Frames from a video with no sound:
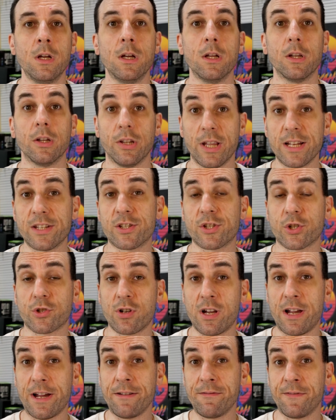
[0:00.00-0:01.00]
Let's
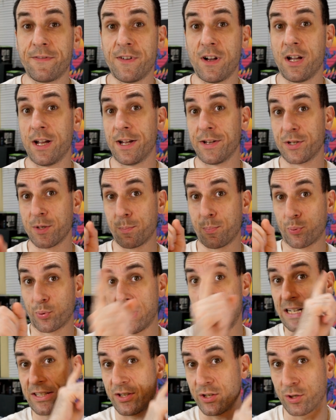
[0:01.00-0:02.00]
try and find a
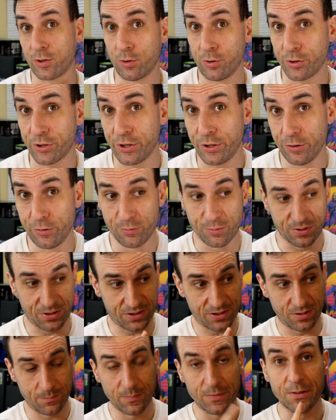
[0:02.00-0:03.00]
practical
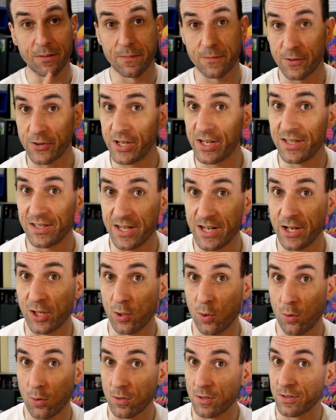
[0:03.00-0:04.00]
use for these
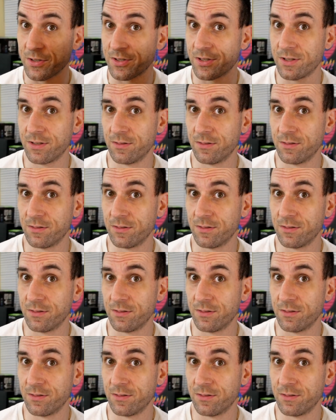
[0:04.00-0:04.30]
E-cores.